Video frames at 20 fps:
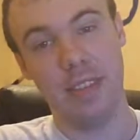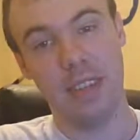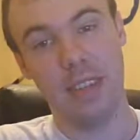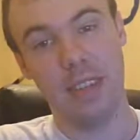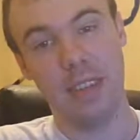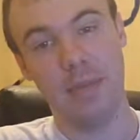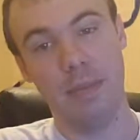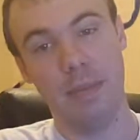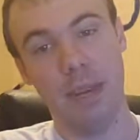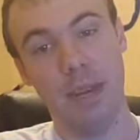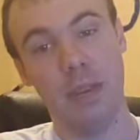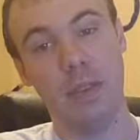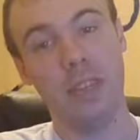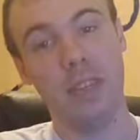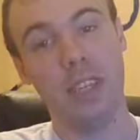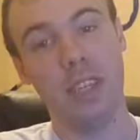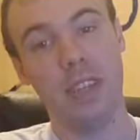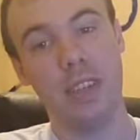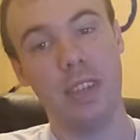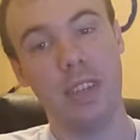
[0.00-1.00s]
Um, I
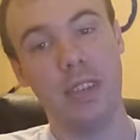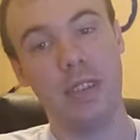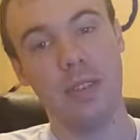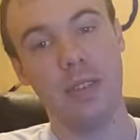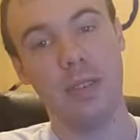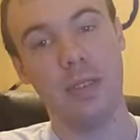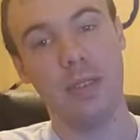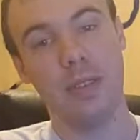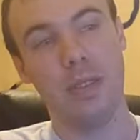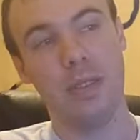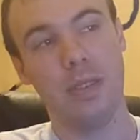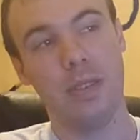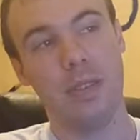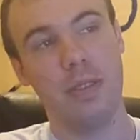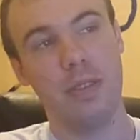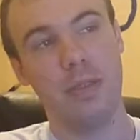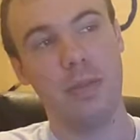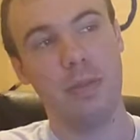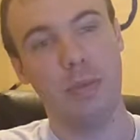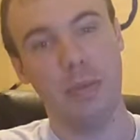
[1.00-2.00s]
only know
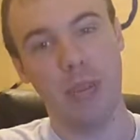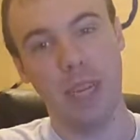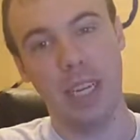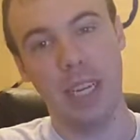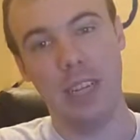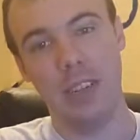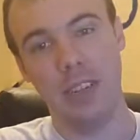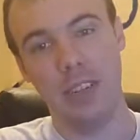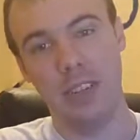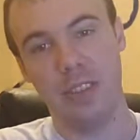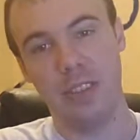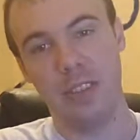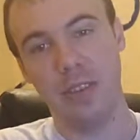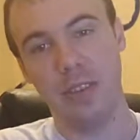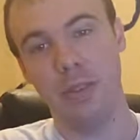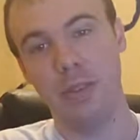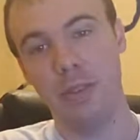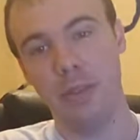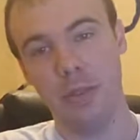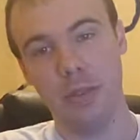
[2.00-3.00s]
what I
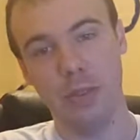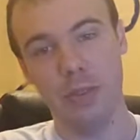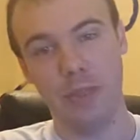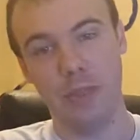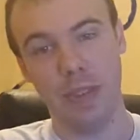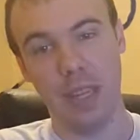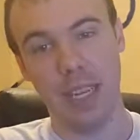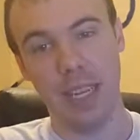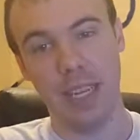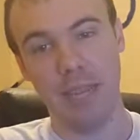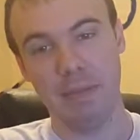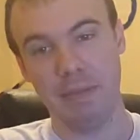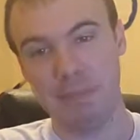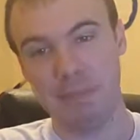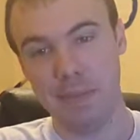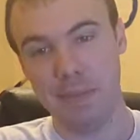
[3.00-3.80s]
just Googled for like